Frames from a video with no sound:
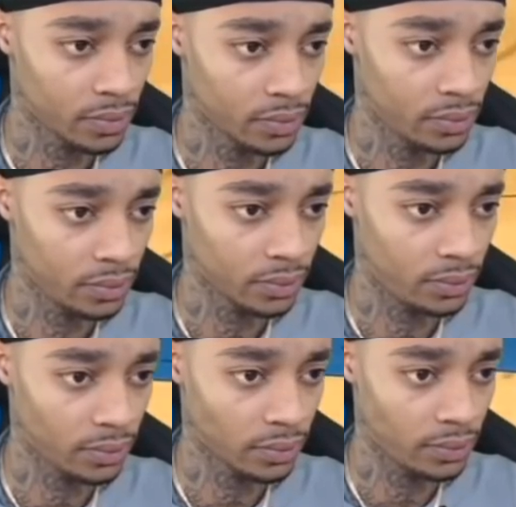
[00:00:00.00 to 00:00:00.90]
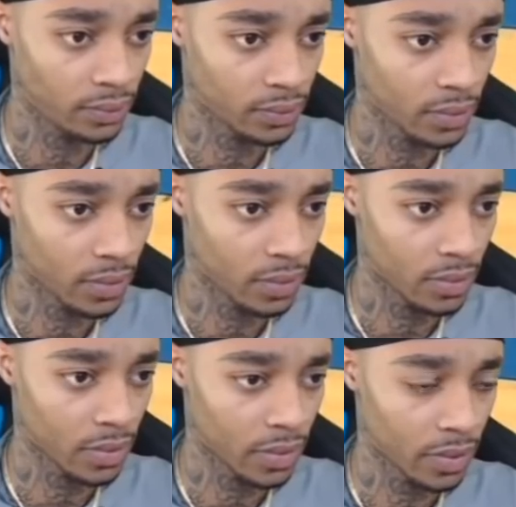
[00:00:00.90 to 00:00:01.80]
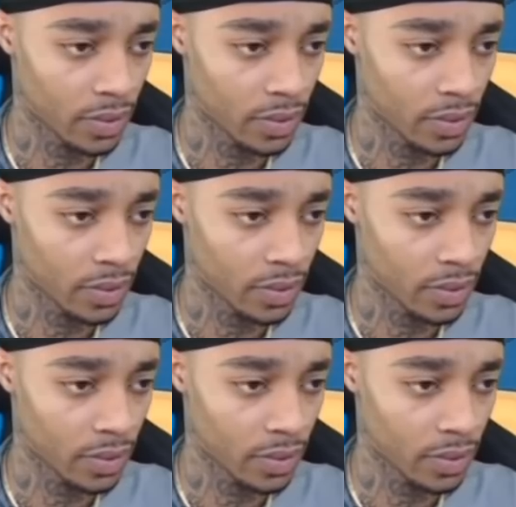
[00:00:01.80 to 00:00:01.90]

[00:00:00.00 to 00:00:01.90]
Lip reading: Nobody speaks.